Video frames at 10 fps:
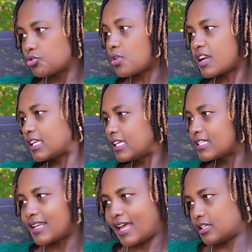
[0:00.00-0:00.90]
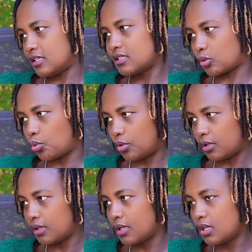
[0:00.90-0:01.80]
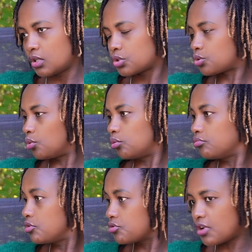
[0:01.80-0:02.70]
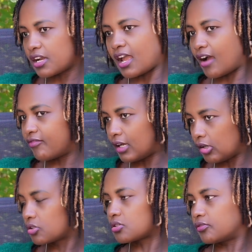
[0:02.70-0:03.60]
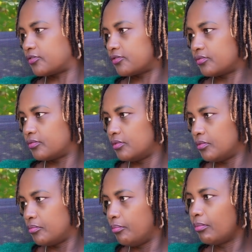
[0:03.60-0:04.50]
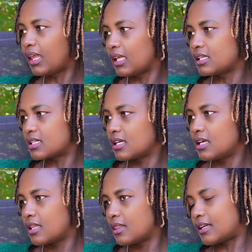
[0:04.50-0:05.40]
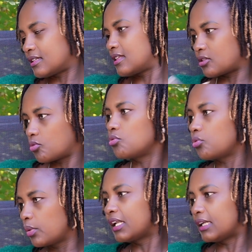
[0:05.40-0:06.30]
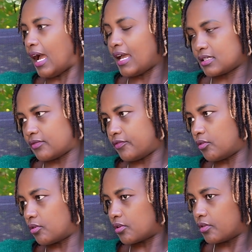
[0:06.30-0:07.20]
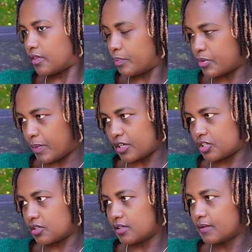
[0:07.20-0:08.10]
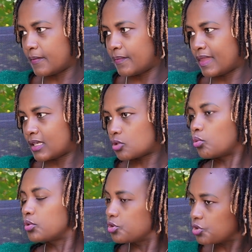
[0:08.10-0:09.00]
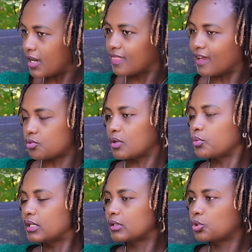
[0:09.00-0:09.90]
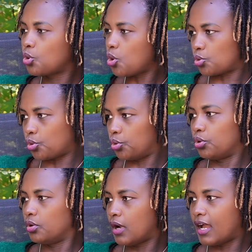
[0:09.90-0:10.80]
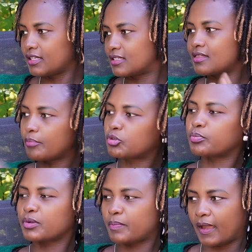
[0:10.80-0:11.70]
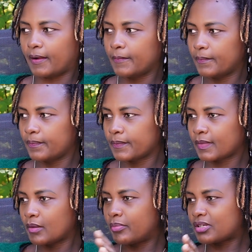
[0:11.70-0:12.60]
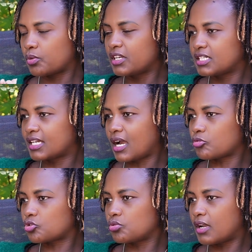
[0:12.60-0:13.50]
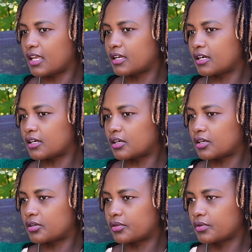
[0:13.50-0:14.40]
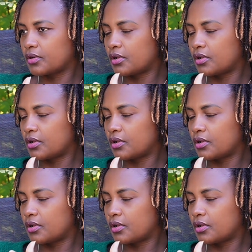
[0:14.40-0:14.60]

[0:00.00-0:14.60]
usually eat lunch in school. So we usually have a lot of meat that the school will ask for the preparation. So usually that one will go raw and it's them to prepare. But when it comes to like our uh,